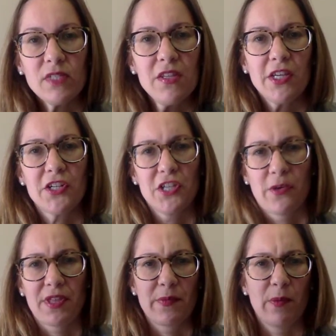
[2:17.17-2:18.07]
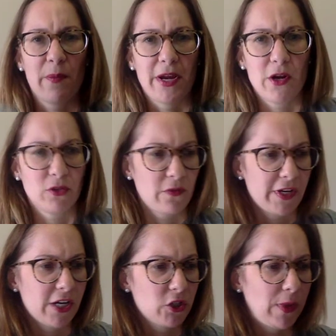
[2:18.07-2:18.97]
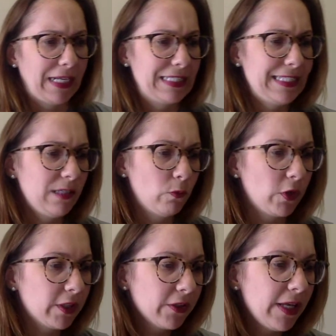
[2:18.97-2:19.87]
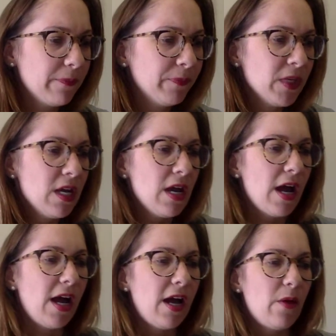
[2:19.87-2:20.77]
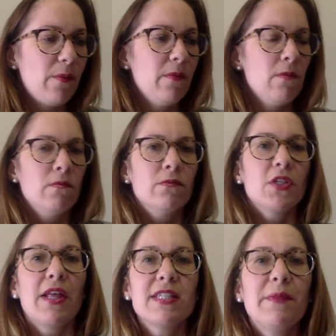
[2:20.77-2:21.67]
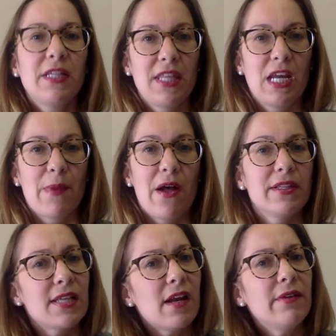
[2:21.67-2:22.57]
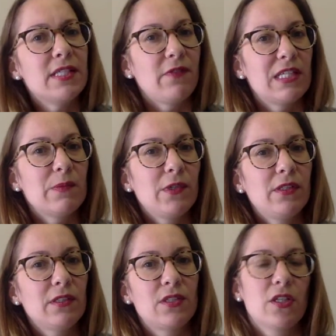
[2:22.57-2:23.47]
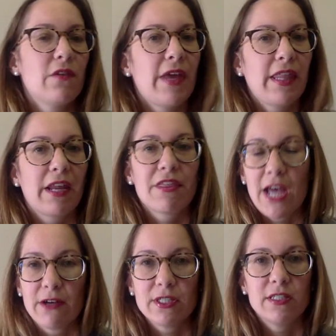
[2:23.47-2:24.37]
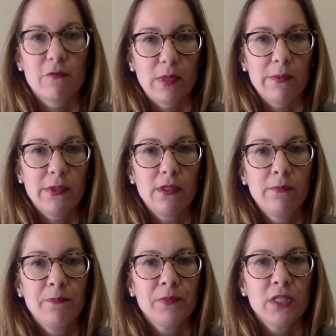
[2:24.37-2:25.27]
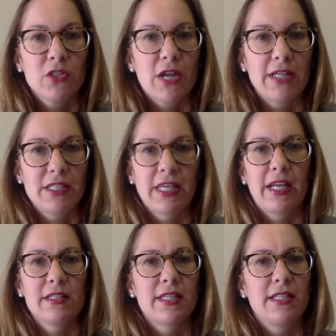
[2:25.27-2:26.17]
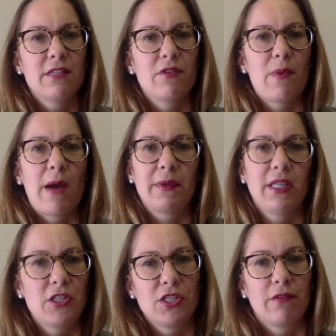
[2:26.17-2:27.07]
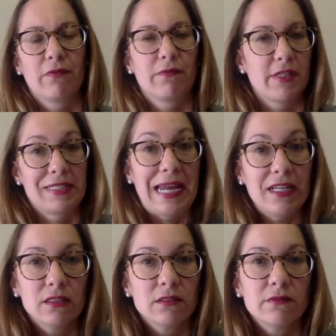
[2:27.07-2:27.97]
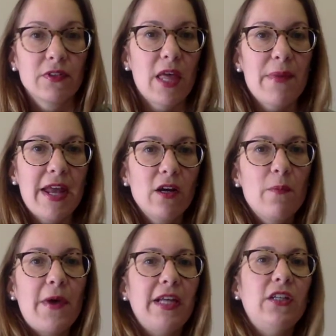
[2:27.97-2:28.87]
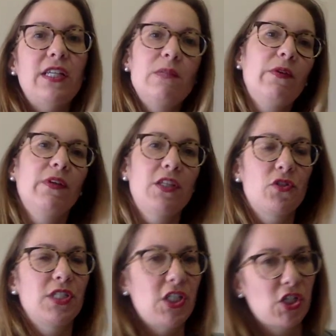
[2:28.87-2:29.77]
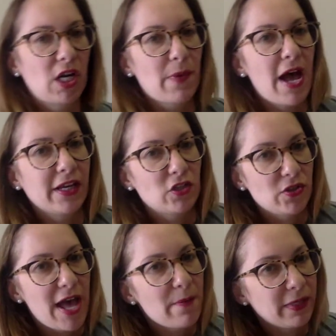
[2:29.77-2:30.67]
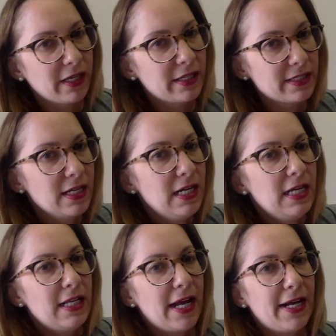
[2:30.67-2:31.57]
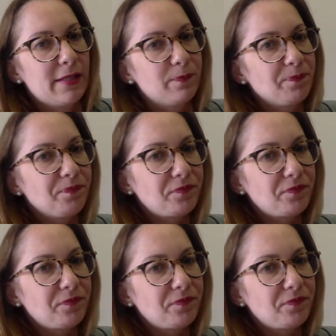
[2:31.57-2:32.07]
that you're dealing with. I'm going to put my notes over here so I can see more clearly. Um, so that's something to think about. It's not always feasible to survey like thousands of people trying to get a sense of the population of a state for that matter, but you need to be really strategic about how you do that because um,